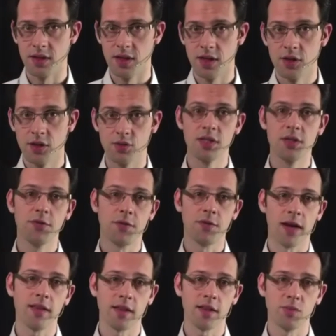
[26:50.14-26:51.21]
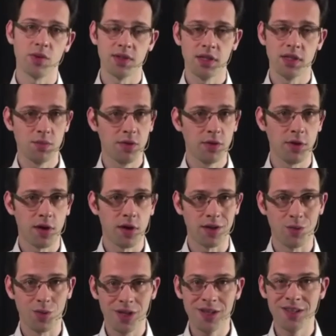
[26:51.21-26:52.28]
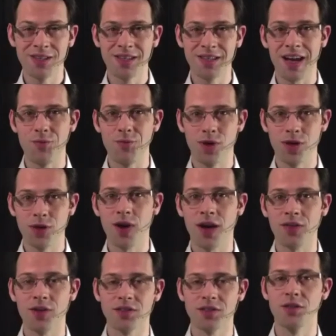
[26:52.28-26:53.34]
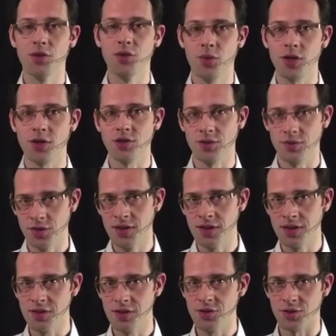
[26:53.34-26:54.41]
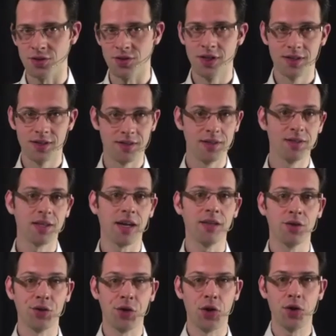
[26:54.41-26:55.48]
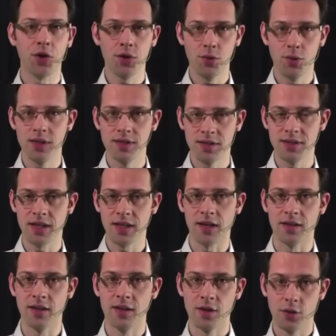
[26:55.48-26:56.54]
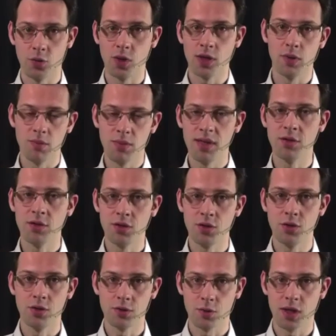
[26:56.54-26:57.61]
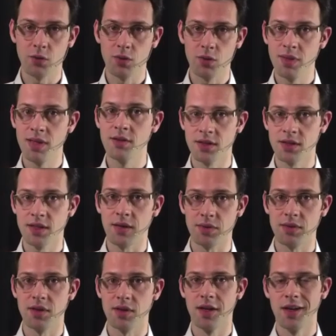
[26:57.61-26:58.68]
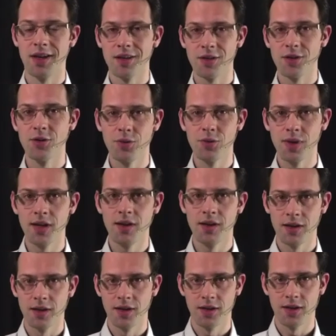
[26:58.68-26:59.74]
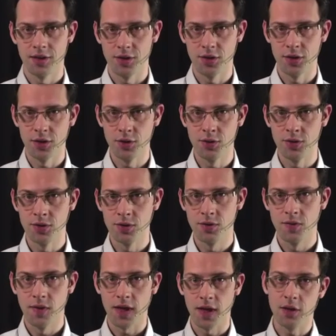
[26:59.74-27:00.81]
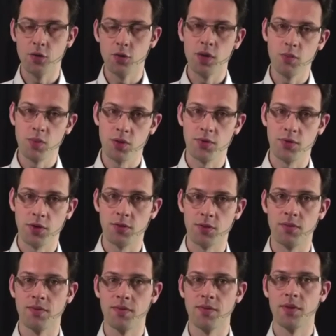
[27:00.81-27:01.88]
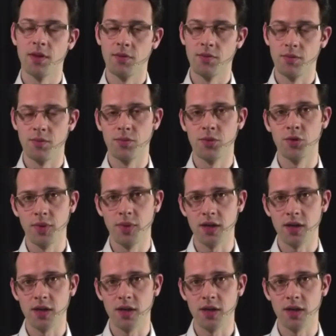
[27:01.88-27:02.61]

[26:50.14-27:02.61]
to define that process before, and when it is calm, when you are not in the rush of the decision, decide on how you will decide, what will be the tools, what will be the steps you will use and you will perform to make your